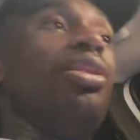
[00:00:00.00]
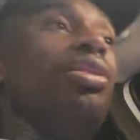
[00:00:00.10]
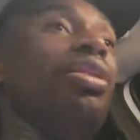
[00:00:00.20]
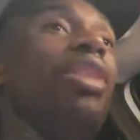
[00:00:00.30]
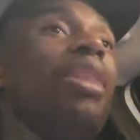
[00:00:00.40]

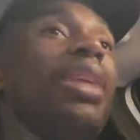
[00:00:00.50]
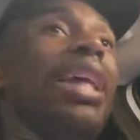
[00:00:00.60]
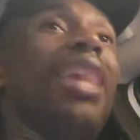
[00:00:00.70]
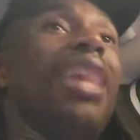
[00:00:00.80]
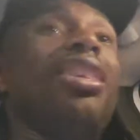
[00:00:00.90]
know, I mean,
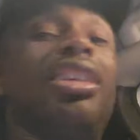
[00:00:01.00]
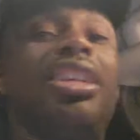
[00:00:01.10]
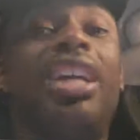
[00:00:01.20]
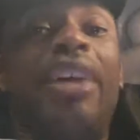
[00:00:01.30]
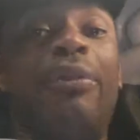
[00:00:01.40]
I think he
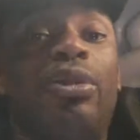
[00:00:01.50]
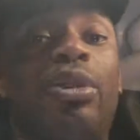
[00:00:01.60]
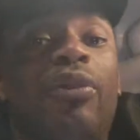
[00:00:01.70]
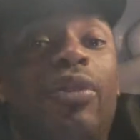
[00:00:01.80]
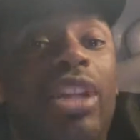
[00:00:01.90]
got
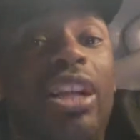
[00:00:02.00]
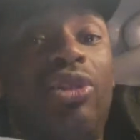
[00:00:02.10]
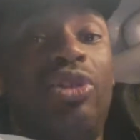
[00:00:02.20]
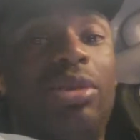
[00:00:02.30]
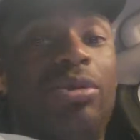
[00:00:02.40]
himself in a lot of
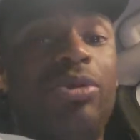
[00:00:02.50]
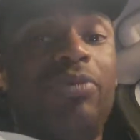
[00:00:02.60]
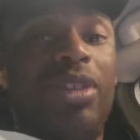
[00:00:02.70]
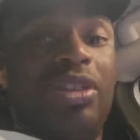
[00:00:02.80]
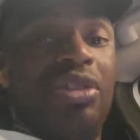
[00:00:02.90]
trouble
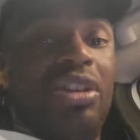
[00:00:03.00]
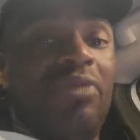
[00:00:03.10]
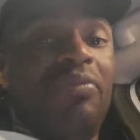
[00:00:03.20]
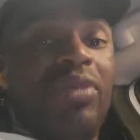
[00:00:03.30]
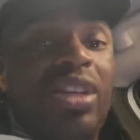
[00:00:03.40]
this year,
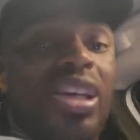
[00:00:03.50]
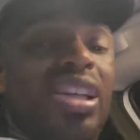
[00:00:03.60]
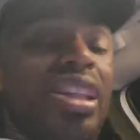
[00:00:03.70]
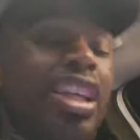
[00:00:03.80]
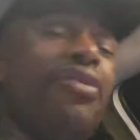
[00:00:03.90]

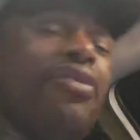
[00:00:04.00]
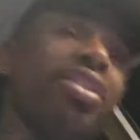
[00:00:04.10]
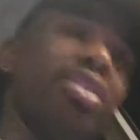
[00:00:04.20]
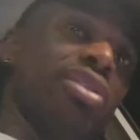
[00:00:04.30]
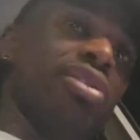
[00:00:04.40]
leaving the
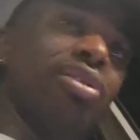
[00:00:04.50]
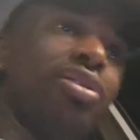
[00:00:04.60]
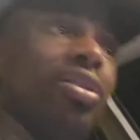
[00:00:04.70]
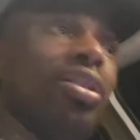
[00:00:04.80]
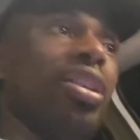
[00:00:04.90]

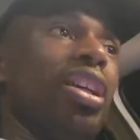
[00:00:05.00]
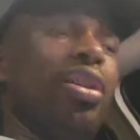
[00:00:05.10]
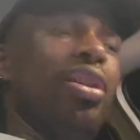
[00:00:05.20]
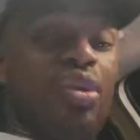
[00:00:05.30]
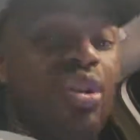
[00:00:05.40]
Steelers,
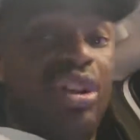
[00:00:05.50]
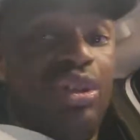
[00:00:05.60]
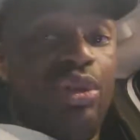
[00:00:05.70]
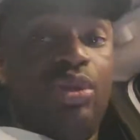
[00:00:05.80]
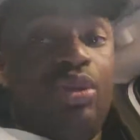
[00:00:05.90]
throwing
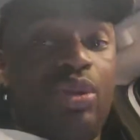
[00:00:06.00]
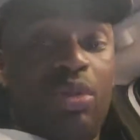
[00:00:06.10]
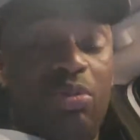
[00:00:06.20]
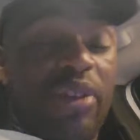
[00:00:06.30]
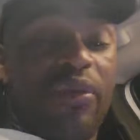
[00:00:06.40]
Juju
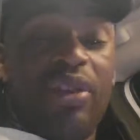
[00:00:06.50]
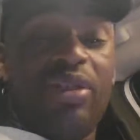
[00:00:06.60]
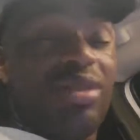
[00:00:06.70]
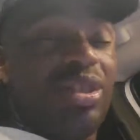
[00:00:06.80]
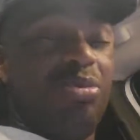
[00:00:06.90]

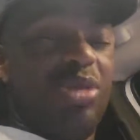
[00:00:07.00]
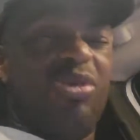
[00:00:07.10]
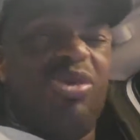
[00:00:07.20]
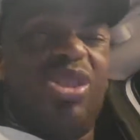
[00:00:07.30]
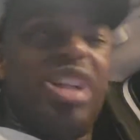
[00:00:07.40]

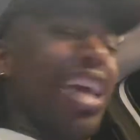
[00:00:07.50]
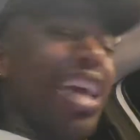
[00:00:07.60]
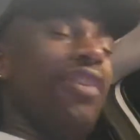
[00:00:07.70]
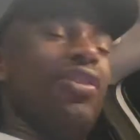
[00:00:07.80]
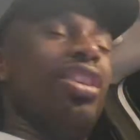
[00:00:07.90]
Smith-Schuster, I
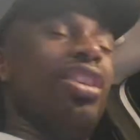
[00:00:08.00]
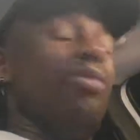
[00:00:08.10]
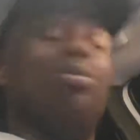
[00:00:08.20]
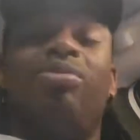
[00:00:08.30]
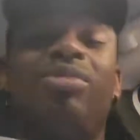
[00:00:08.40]
can't even say
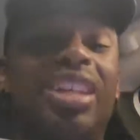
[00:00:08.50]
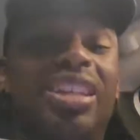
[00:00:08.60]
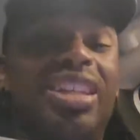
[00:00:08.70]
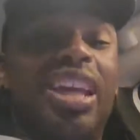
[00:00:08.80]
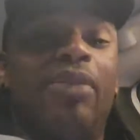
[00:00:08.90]

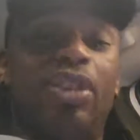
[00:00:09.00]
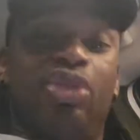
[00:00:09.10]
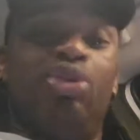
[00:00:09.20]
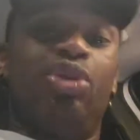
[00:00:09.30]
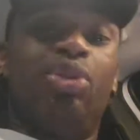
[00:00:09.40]
his name, but
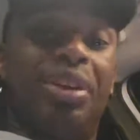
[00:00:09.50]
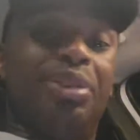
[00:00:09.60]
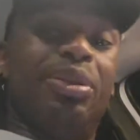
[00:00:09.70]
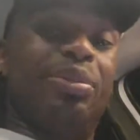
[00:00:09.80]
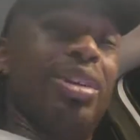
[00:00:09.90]
Juju
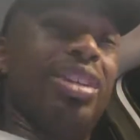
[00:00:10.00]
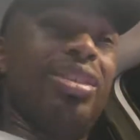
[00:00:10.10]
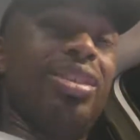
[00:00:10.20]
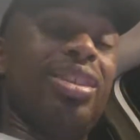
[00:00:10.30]
under the bus,